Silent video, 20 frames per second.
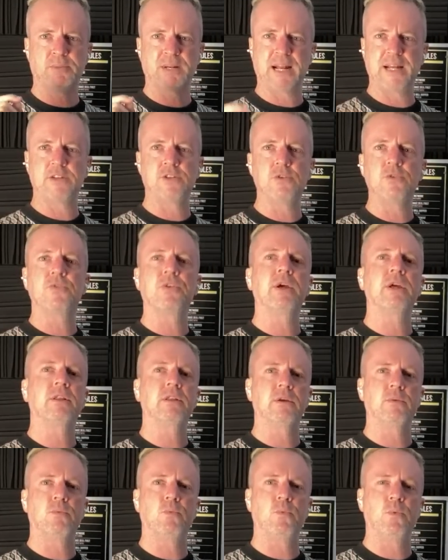but I do think
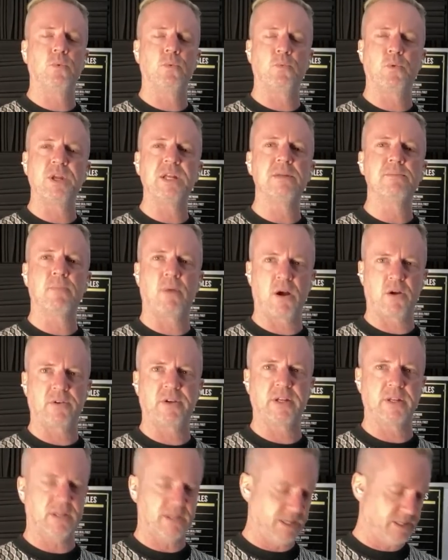the REIT
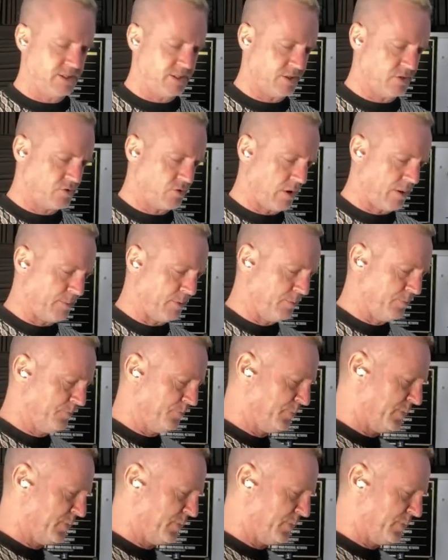market is in trouble.